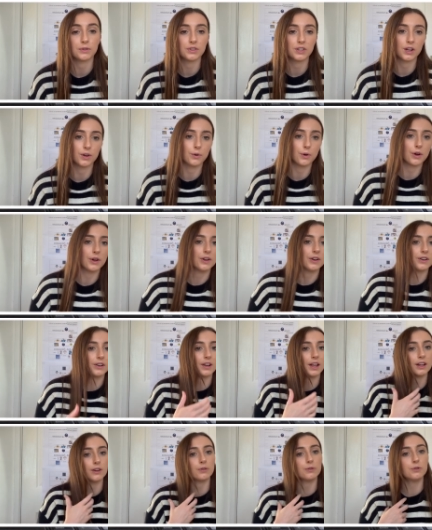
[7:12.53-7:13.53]
So
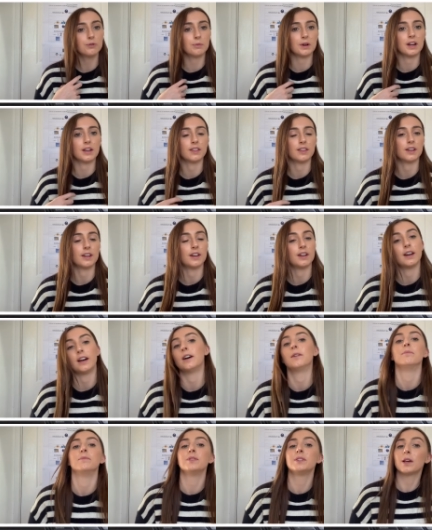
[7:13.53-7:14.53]
like all my other
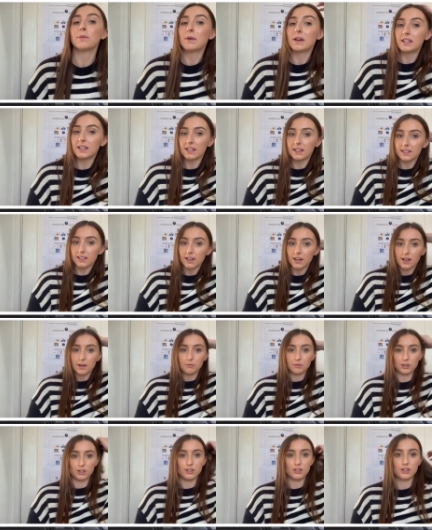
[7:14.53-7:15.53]
um, subheadings, I'm
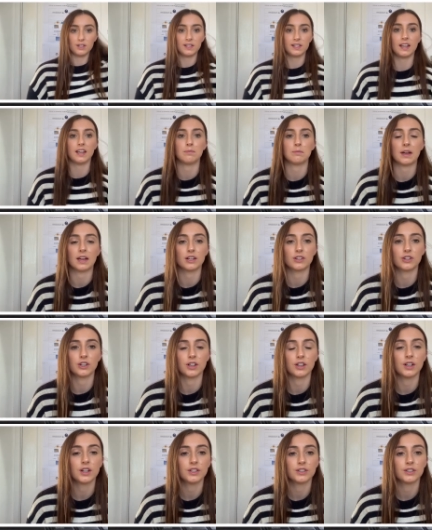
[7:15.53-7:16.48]
going to do the same action.